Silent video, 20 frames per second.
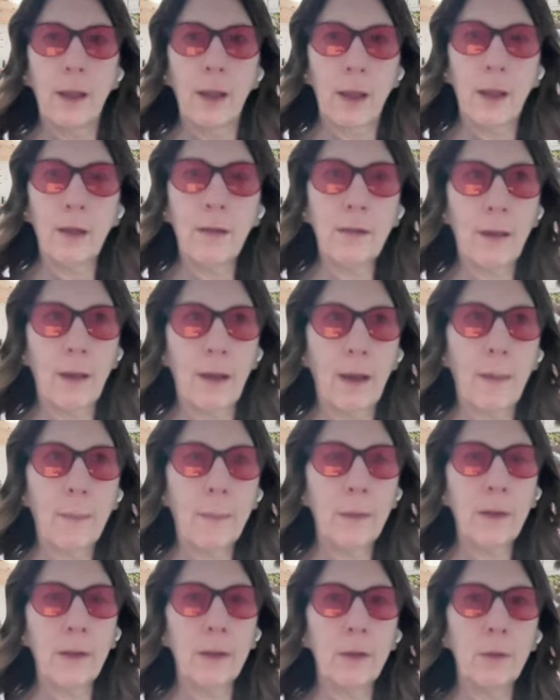They had to
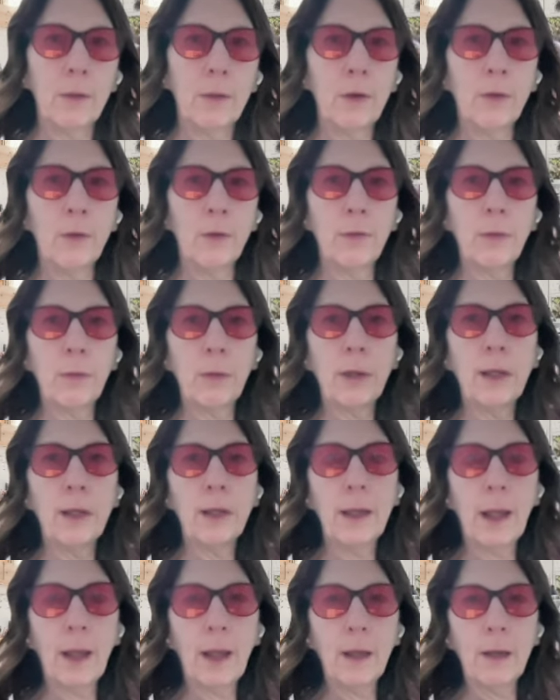happen in order for me
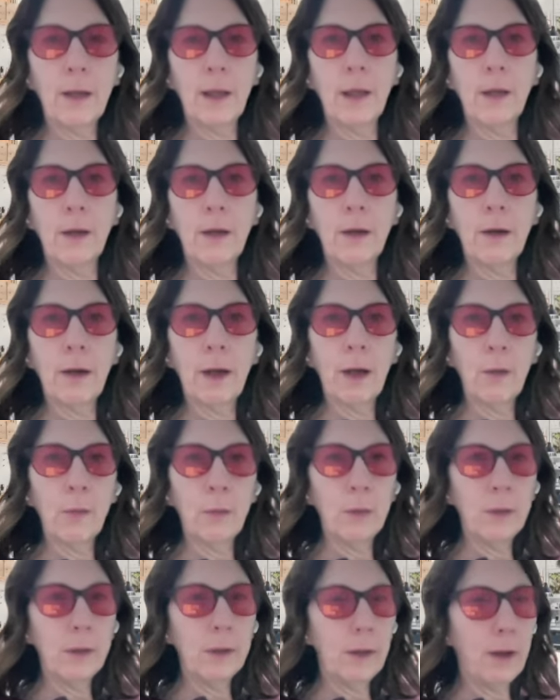to get here. I
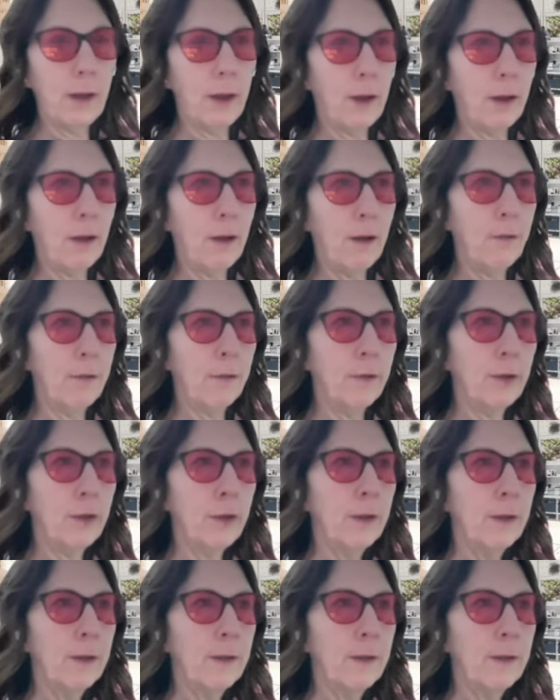wouldn't have